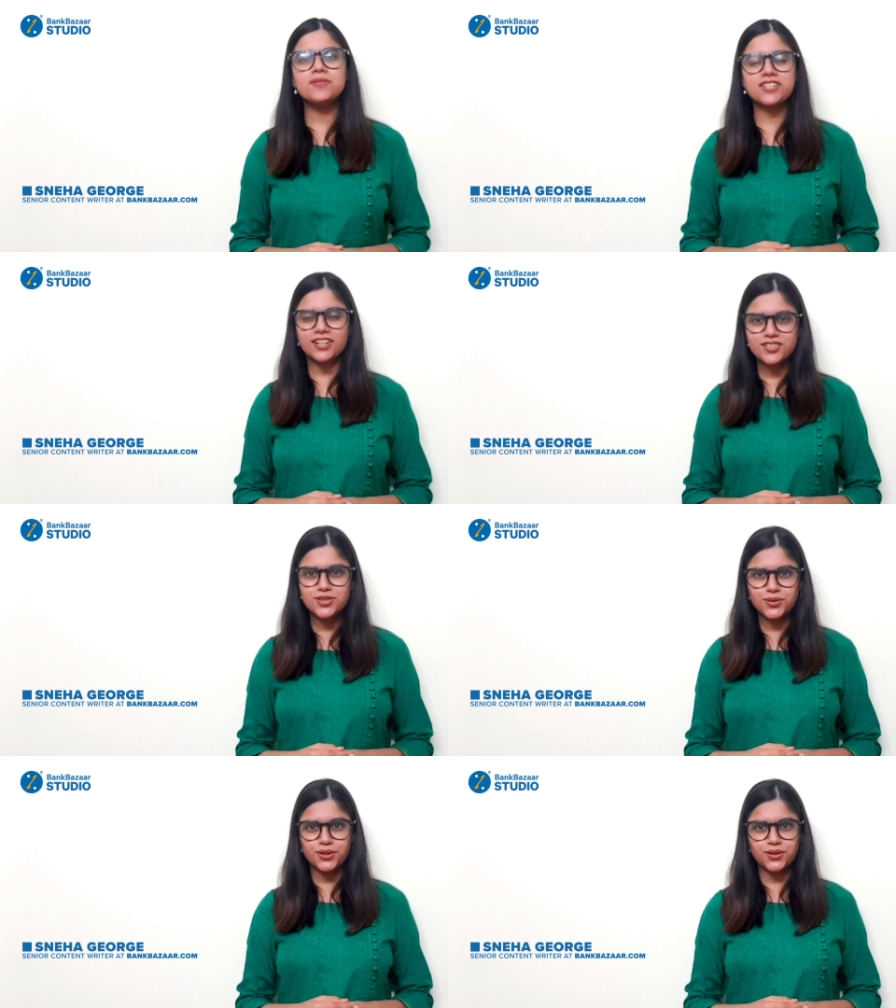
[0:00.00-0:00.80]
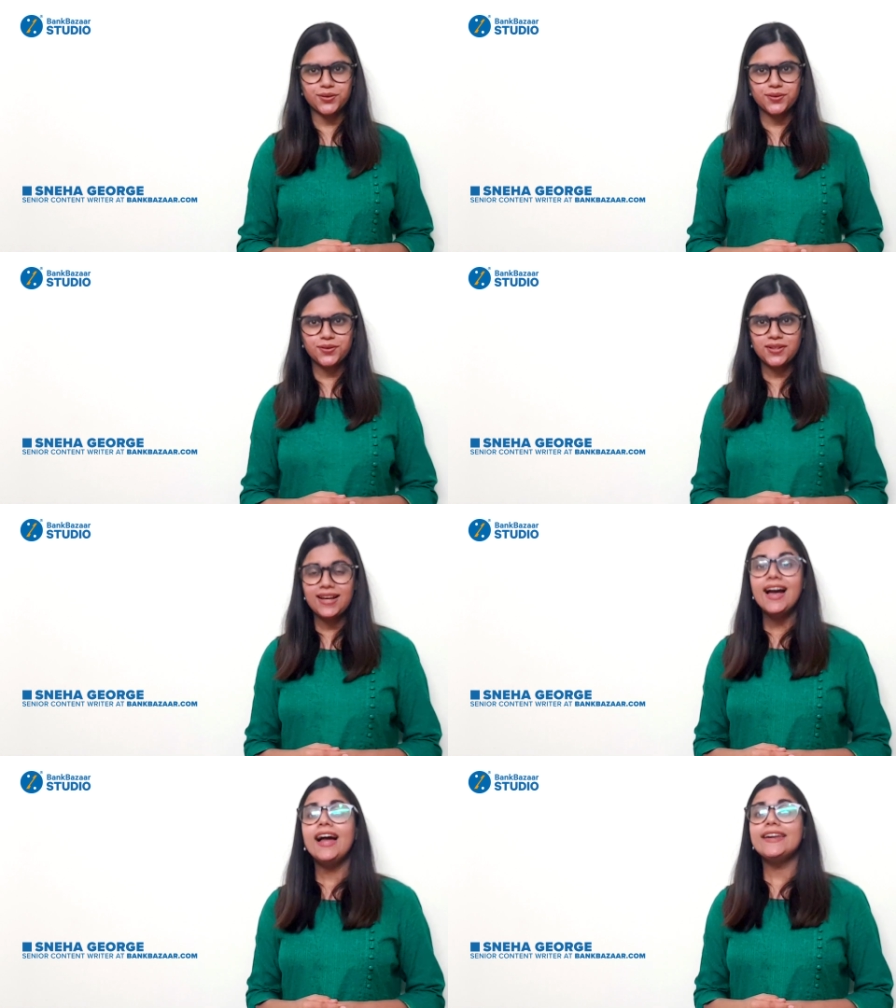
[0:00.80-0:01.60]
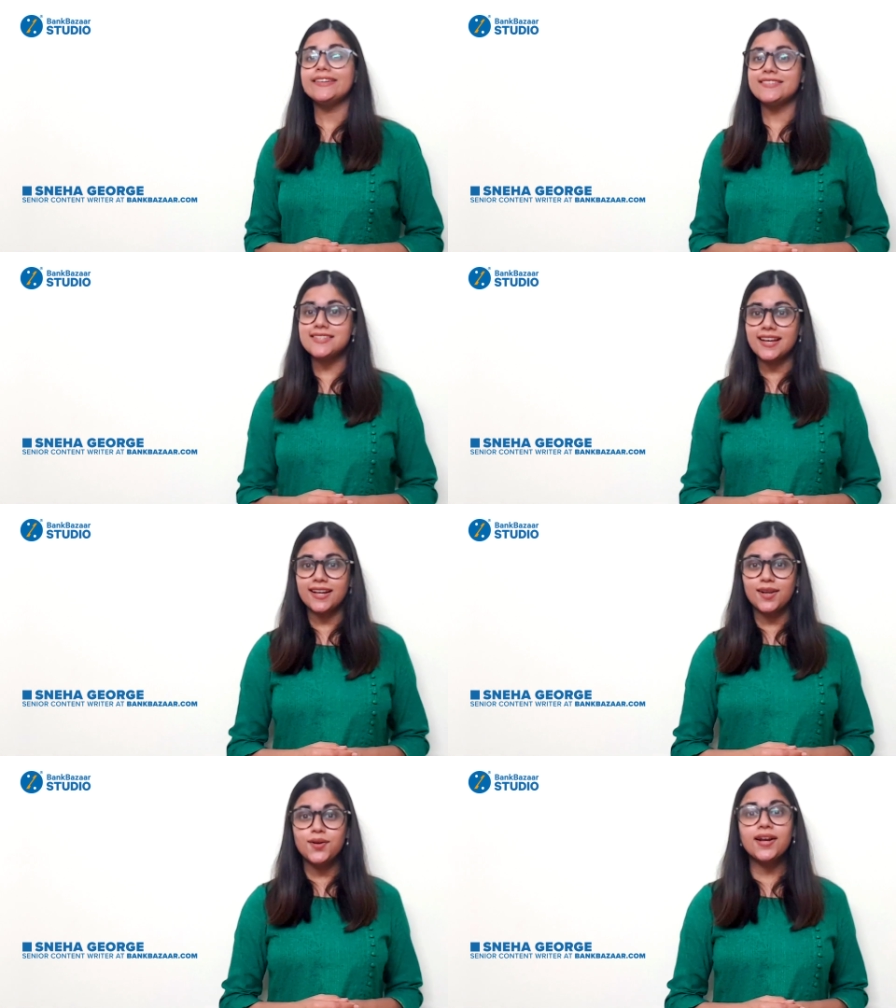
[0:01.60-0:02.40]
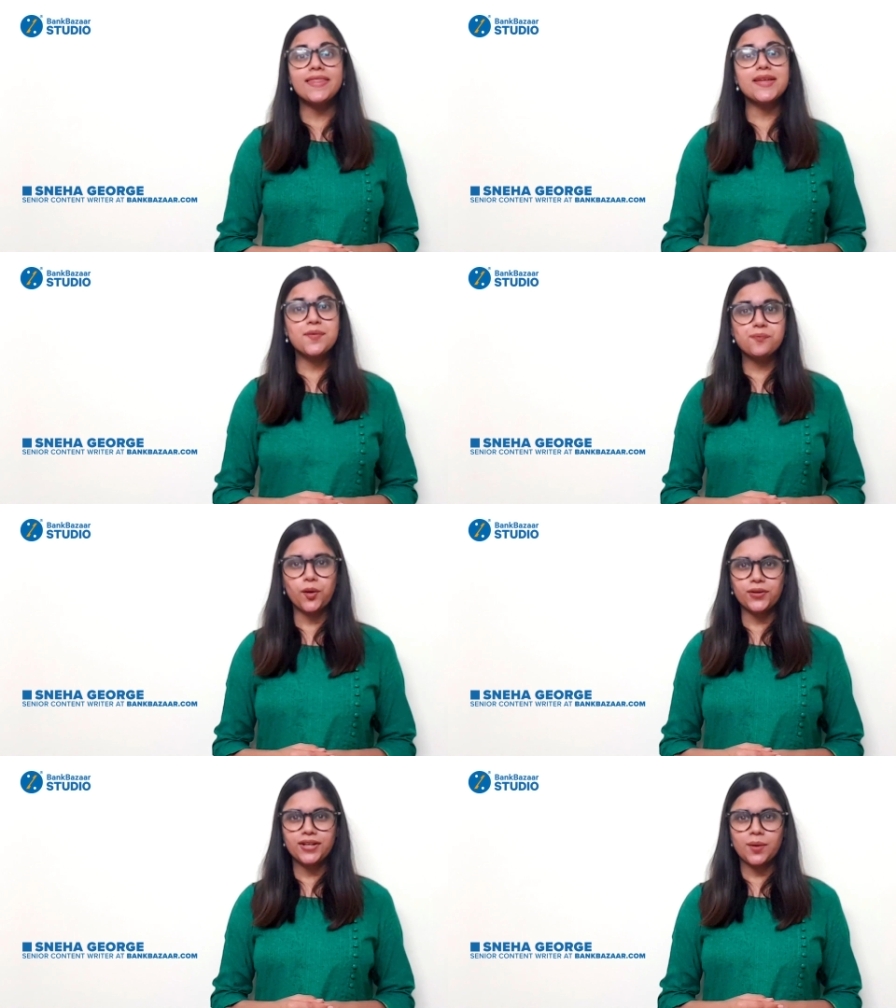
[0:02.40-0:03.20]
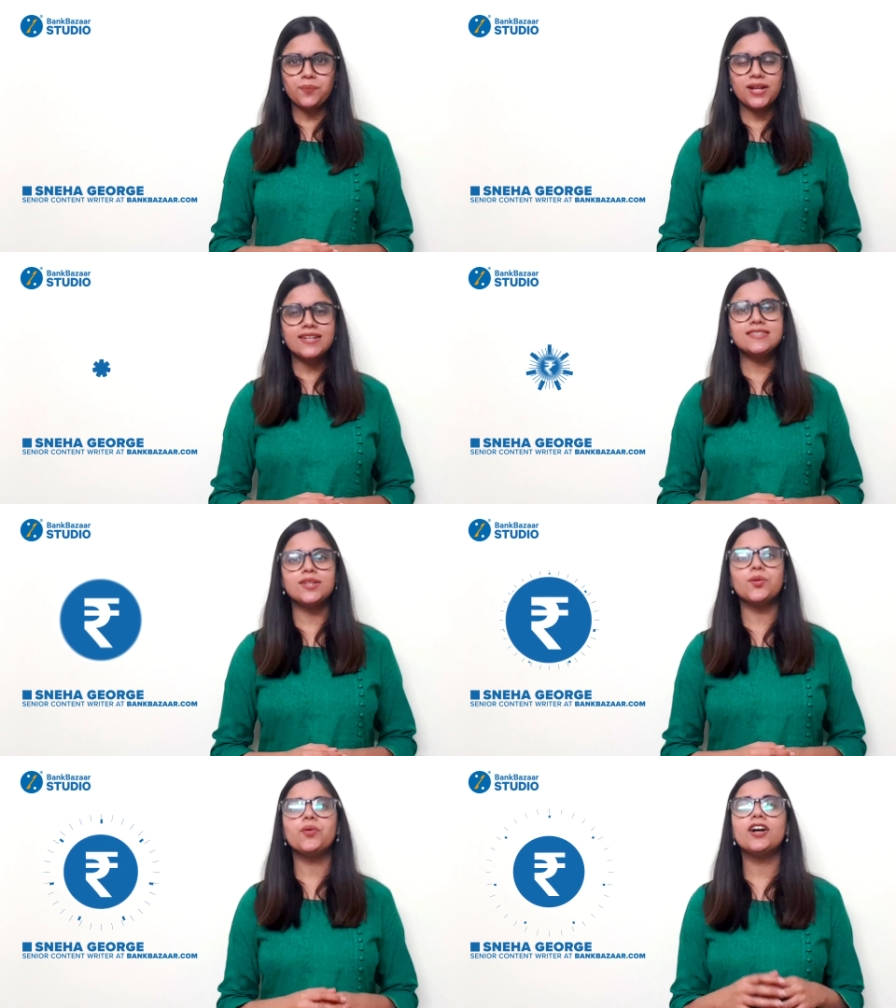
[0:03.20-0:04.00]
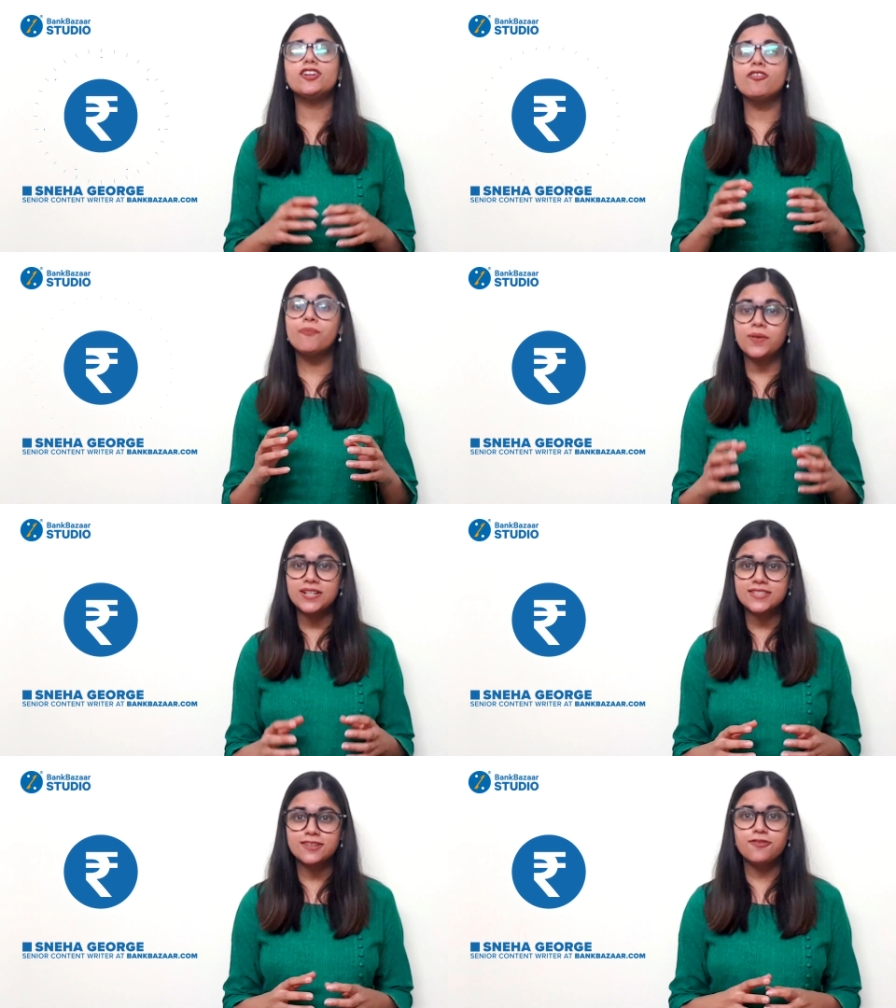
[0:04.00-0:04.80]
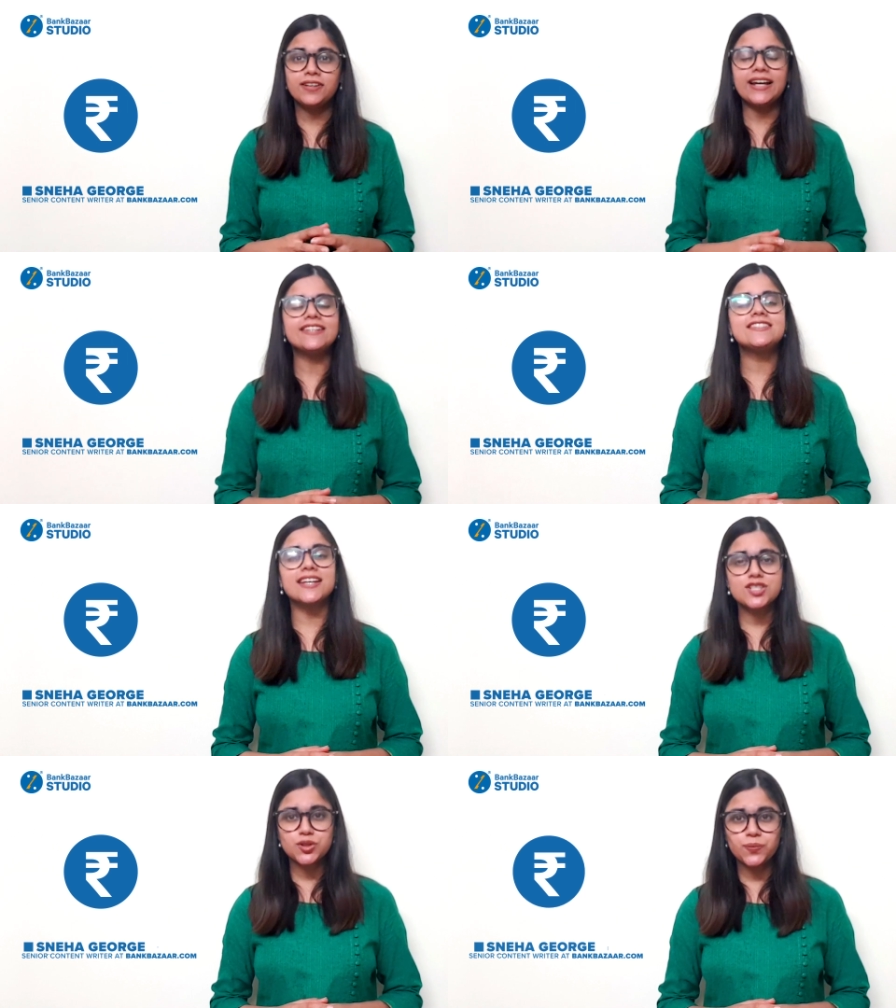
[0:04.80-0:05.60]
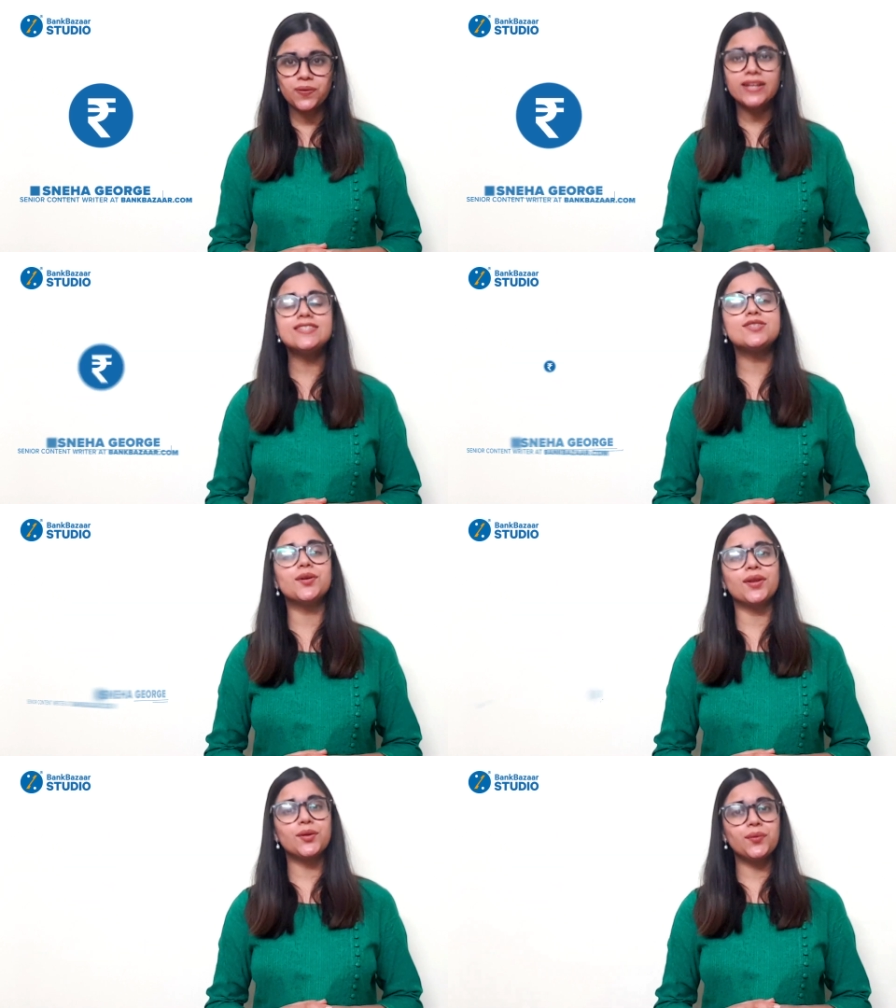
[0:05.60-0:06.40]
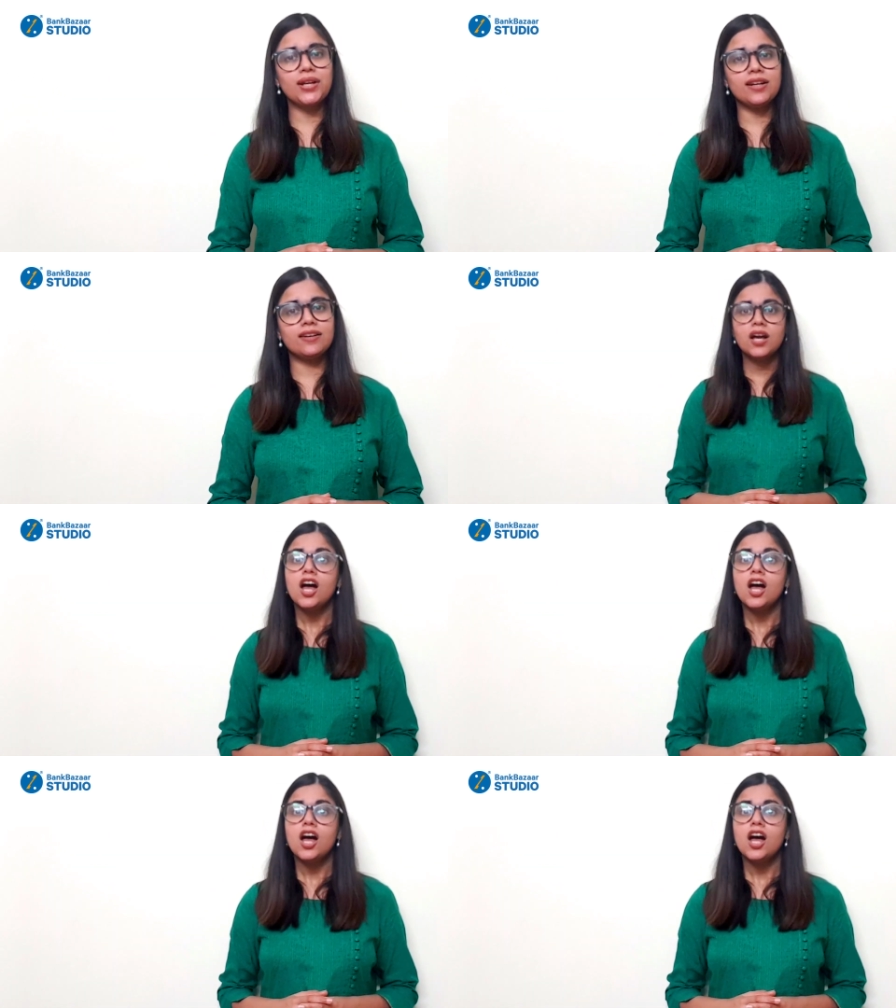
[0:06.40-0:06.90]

Bazaar Studio. Let us take a look at the important updates in the world of personal finance that took place during the week.